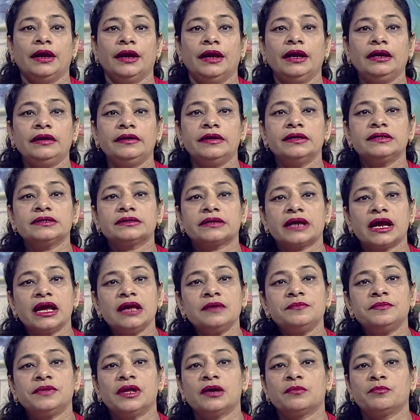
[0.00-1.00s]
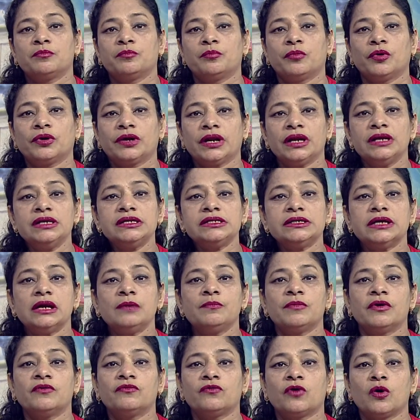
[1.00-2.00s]
It describes the
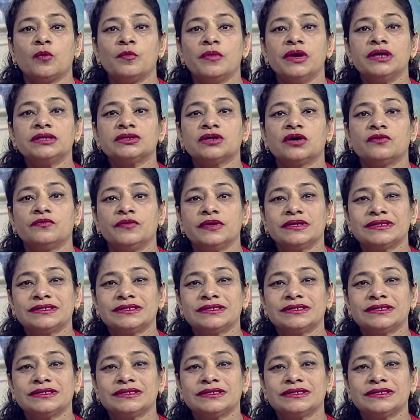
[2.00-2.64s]
potential performance of